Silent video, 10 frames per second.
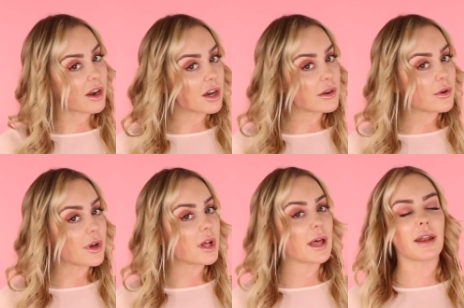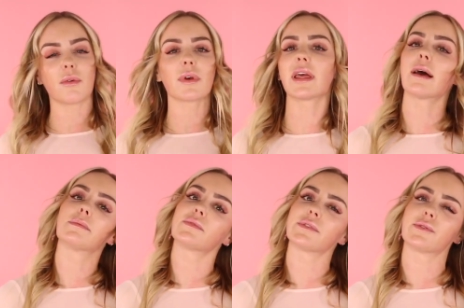argan oil and it really
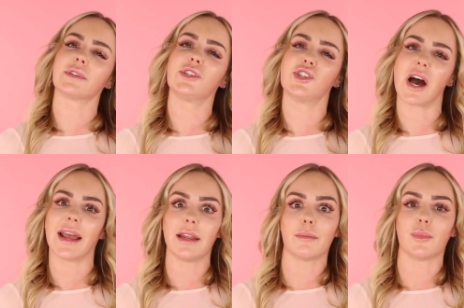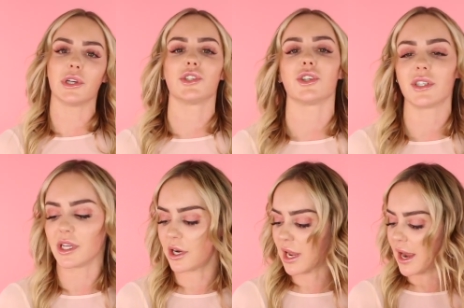helps restore shine and moisture
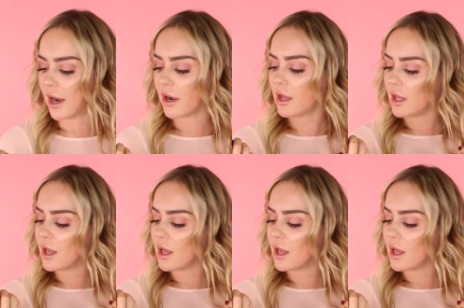to your hair.